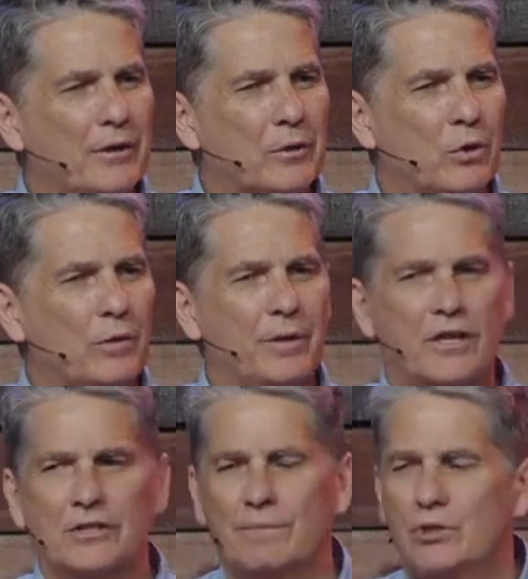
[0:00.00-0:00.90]
by the Lord
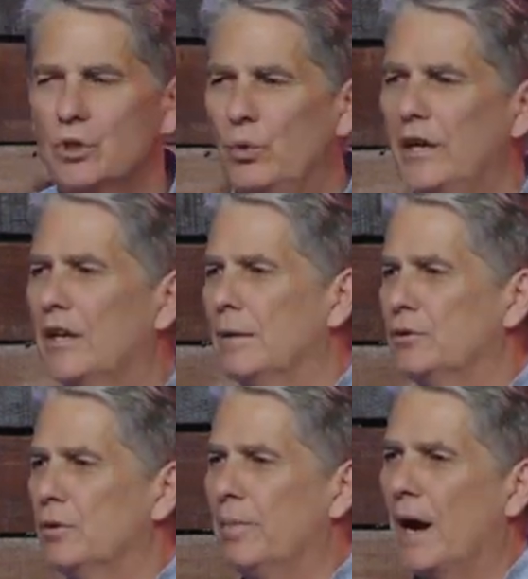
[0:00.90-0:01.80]
because I'm too weak and I'm
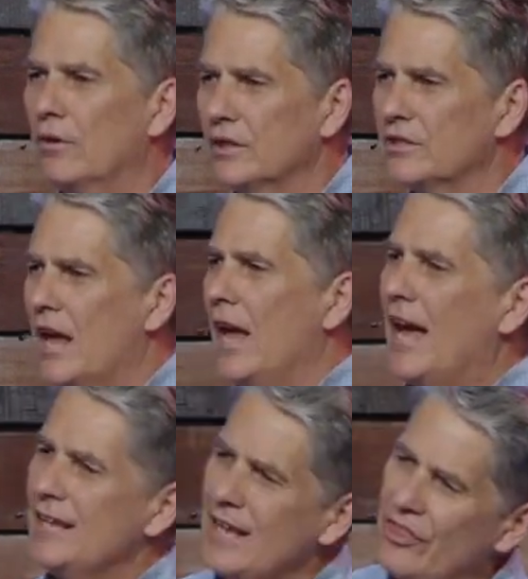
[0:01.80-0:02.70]
too powerless.
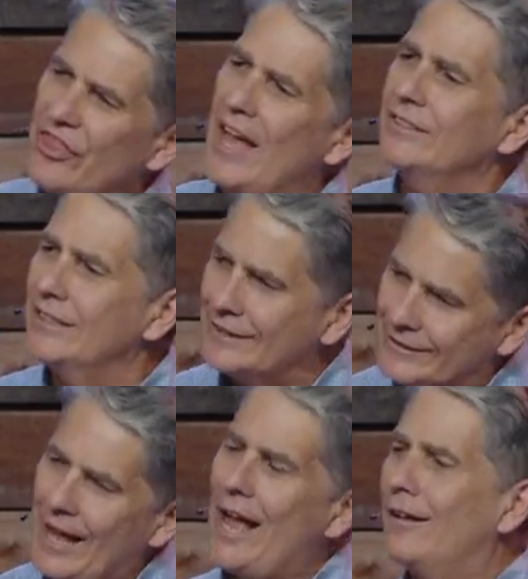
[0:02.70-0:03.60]
And yet, that's
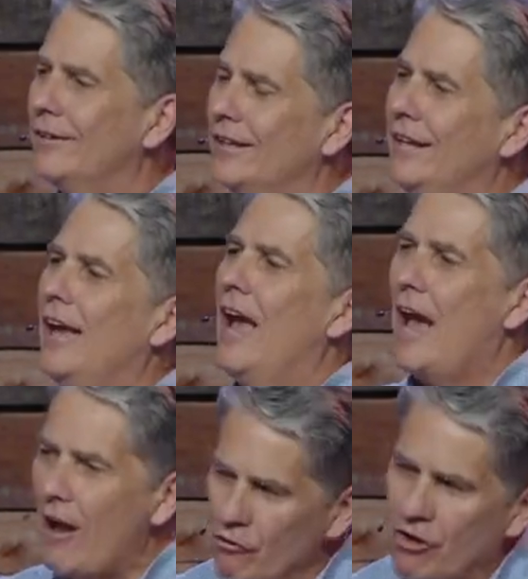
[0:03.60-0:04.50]
exactly
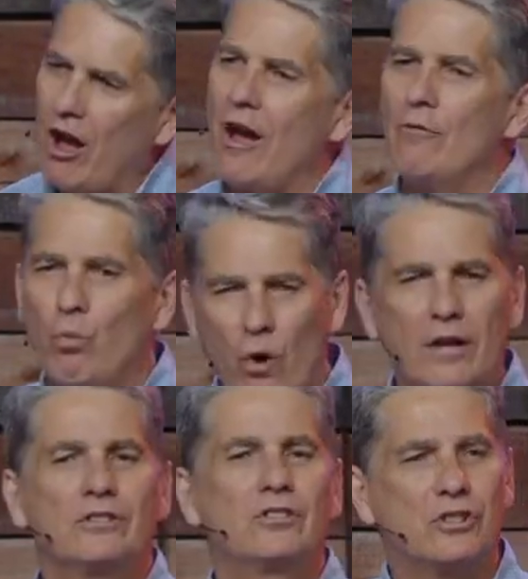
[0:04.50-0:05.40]
how God
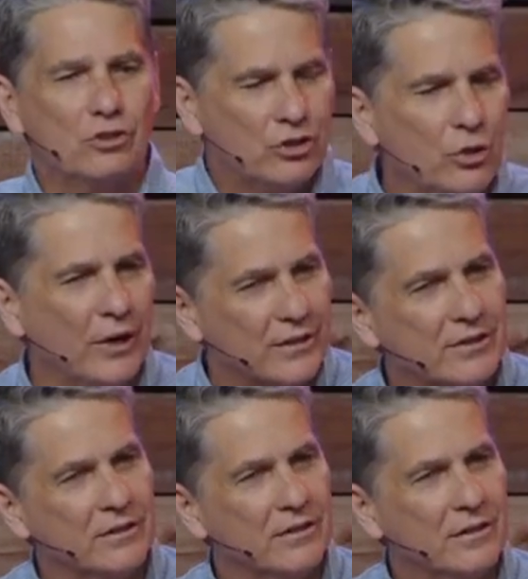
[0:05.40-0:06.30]
wants to do it.